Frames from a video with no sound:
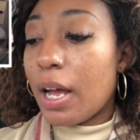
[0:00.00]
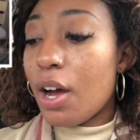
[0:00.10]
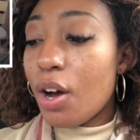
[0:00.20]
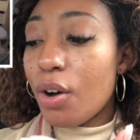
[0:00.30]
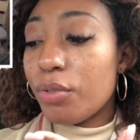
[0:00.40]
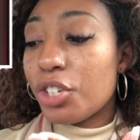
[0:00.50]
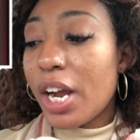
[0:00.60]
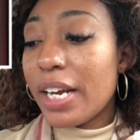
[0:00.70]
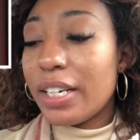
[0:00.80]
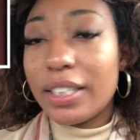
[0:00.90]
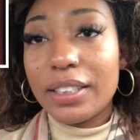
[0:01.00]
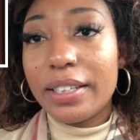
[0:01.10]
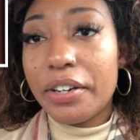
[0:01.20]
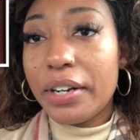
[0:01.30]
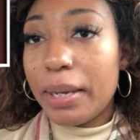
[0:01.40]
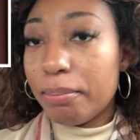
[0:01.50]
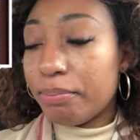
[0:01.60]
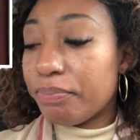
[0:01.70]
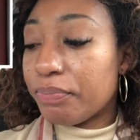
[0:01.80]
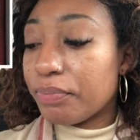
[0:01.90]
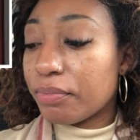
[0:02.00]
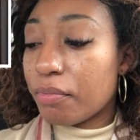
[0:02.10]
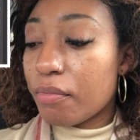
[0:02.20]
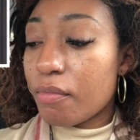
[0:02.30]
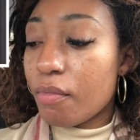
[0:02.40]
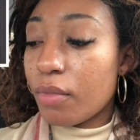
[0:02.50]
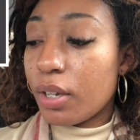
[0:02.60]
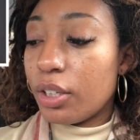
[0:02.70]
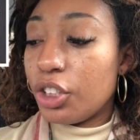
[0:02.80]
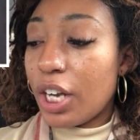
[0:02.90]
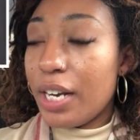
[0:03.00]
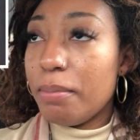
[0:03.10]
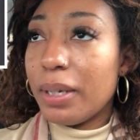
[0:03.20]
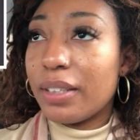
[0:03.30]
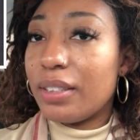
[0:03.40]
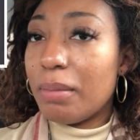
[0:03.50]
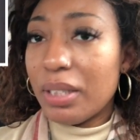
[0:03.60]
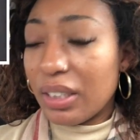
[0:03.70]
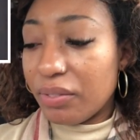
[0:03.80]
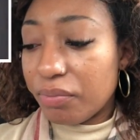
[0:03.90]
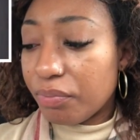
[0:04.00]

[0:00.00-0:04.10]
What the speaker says: Oh, China. Isn't that her name? China Mix something.